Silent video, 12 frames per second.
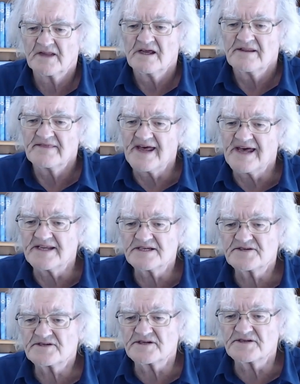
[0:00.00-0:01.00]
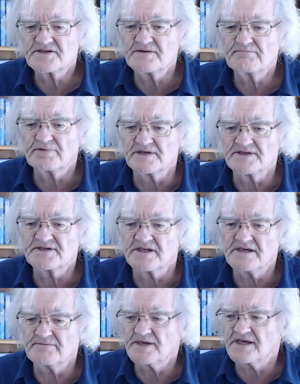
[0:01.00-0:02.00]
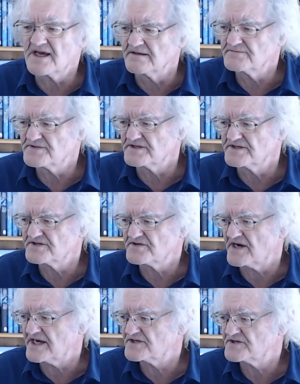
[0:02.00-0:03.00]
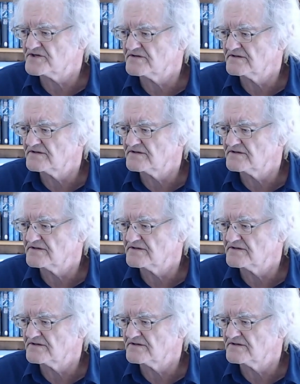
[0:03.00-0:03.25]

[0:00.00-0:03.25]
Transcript: That is, the simplicity becomes a distraction.